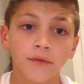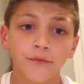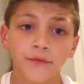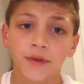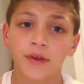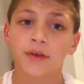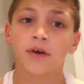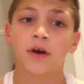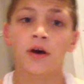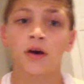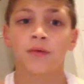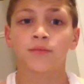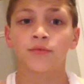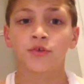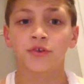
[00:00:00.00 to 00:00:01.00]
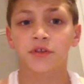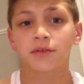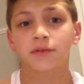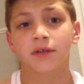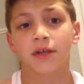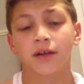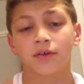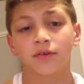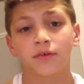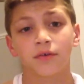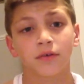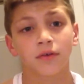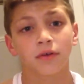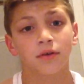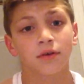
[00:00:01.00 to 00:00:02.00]
video, uh, YouTube channel.
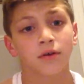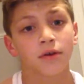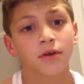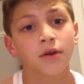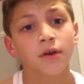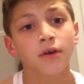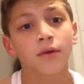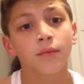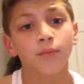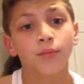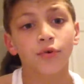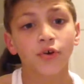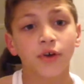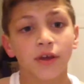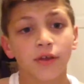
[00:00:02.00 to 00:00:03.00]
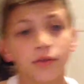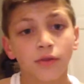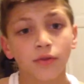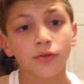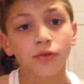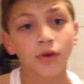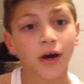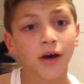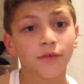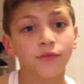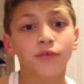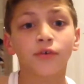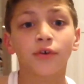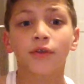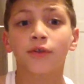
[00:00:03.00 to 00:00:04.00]
Please subscribe
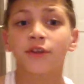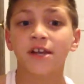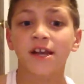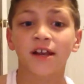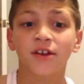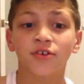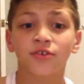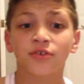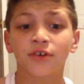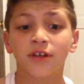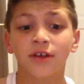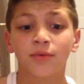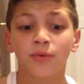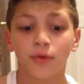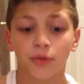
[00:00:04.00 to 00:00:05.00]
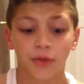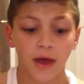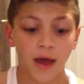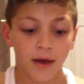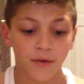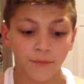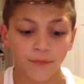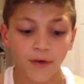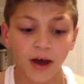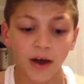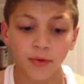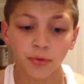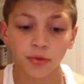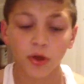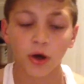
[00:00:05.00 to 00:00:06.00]
to his channel. He wants to have
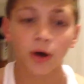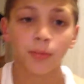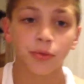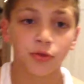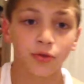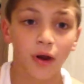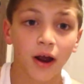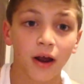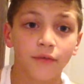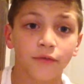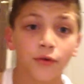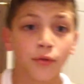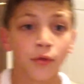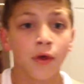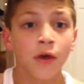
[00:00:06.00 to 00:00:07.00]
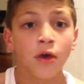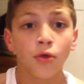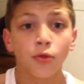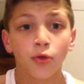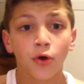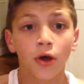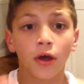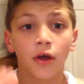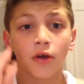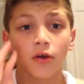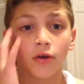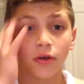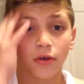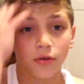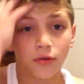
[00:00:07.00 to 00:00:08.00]
five subscribers. So
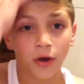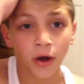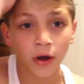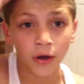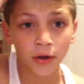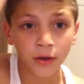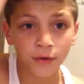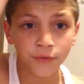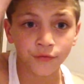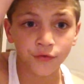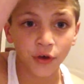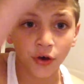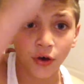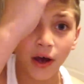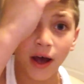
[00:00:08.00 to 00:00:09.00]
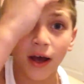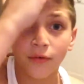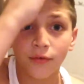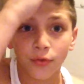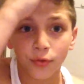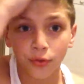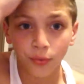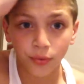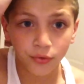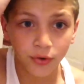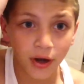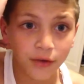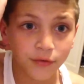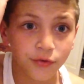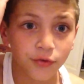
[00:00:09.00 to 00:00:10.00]
uh, if y'all haven't
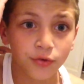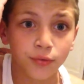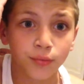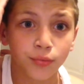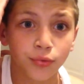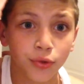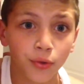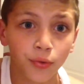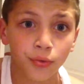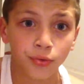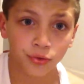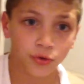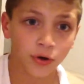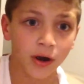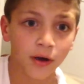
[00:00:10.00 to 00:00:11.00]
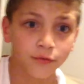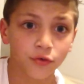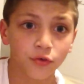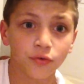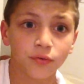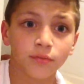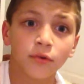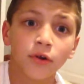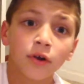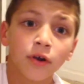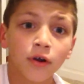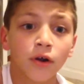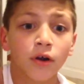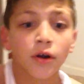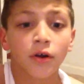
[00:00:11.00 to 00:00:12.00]
subscribed to him, subscribe to him
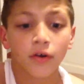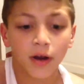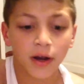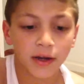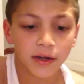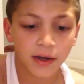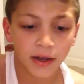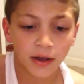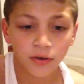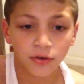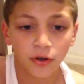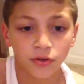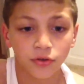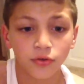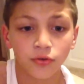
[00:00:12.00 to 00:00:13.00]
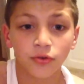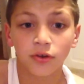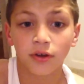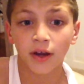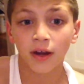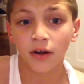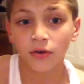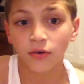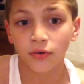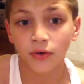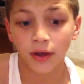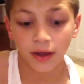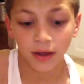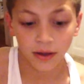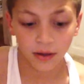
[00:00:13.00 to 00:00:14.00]
right now, go to his channel
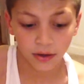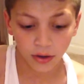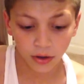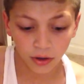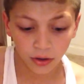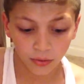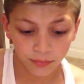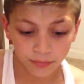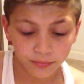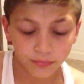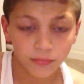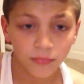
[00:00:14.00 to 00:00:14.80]
and um,